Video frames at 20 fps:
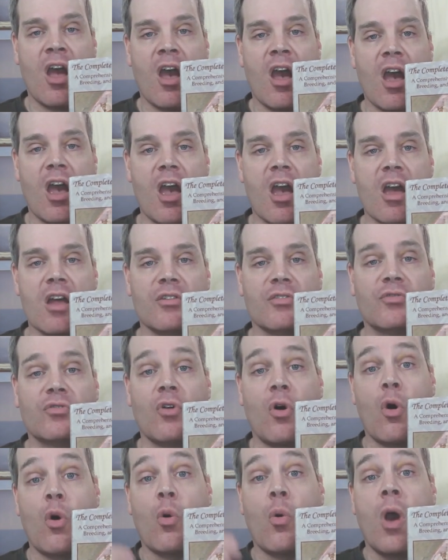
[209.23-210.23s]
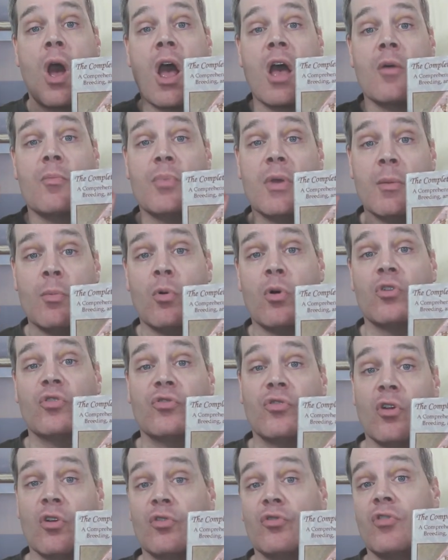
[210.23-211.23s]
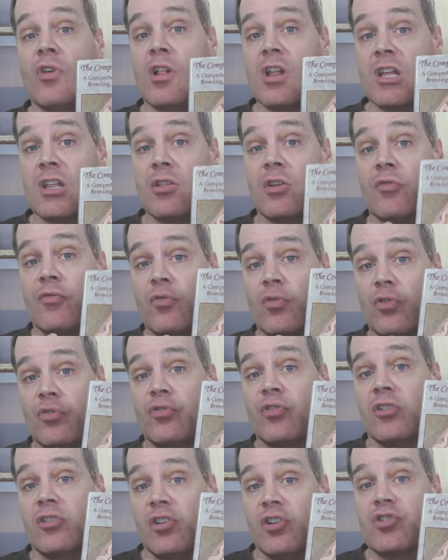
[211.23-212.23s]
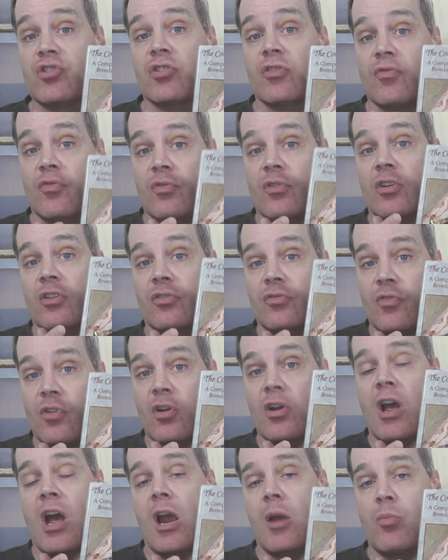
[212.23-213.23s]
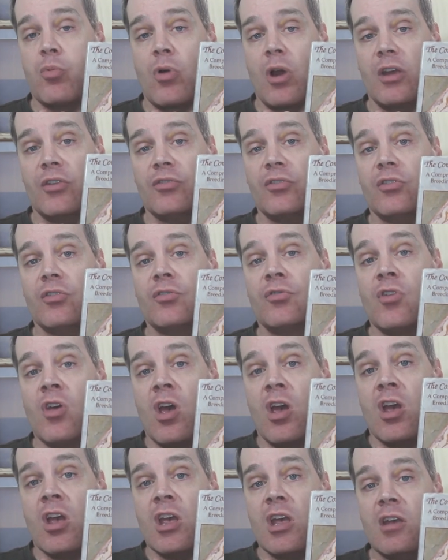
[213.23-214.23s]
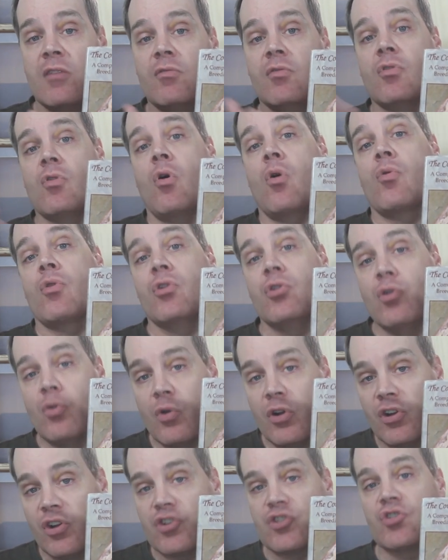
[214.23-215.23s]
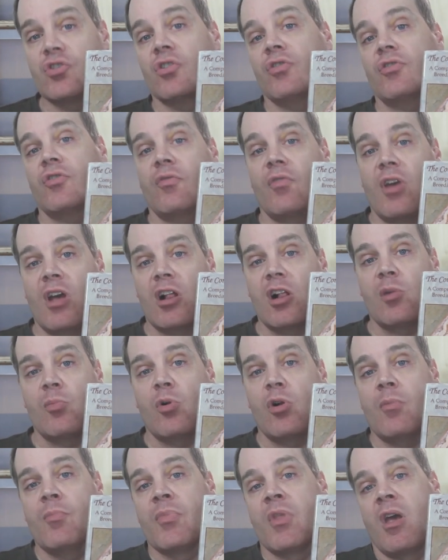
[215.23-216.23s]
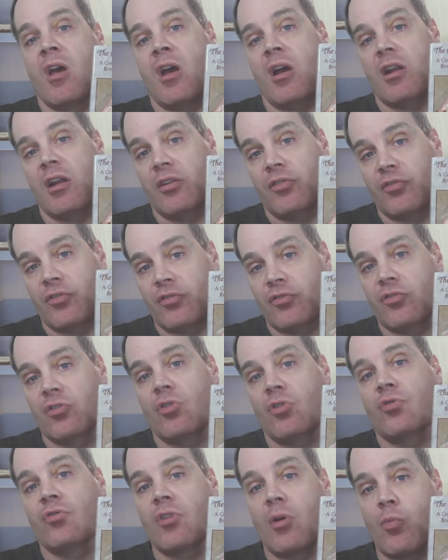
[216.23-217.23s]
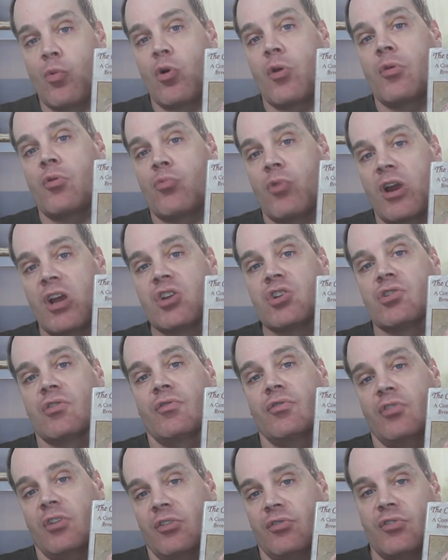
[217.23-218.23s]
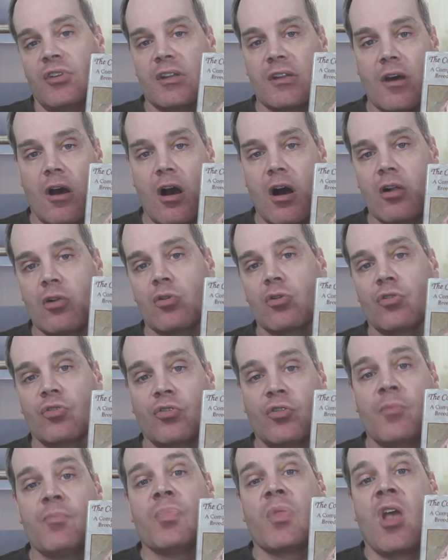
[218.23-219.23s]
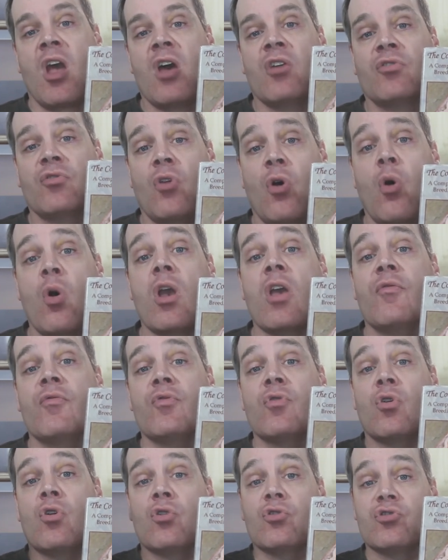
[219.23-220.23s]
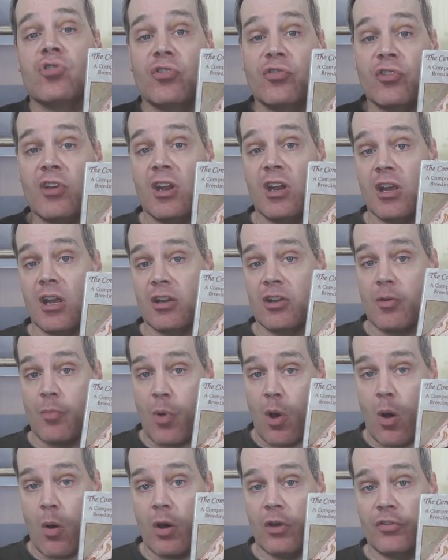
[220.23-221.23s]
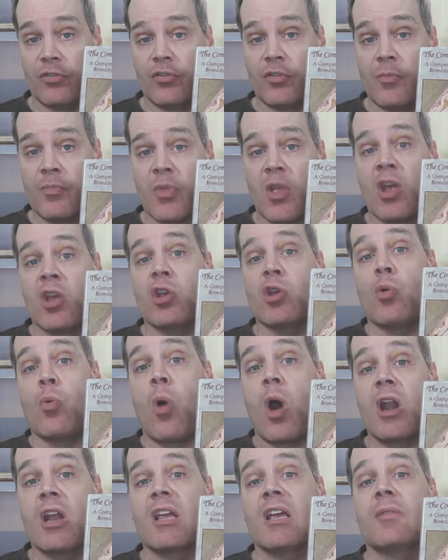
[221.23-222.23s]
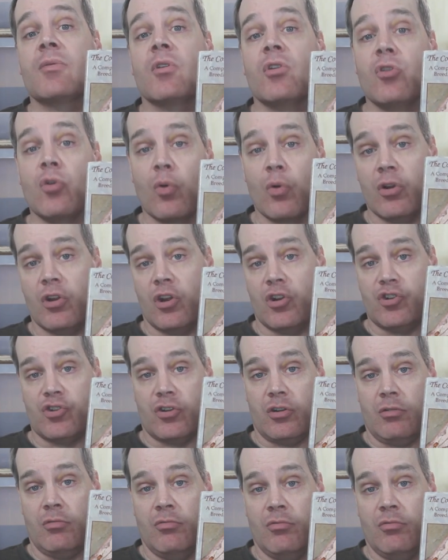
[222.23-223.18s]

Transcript: And so people are still selling the first edition for these very high prices, even though the new edition is available, and it's, you know, somewhere in the range of sixty dollars. So if you're just getting into boas, you want to get the new edition.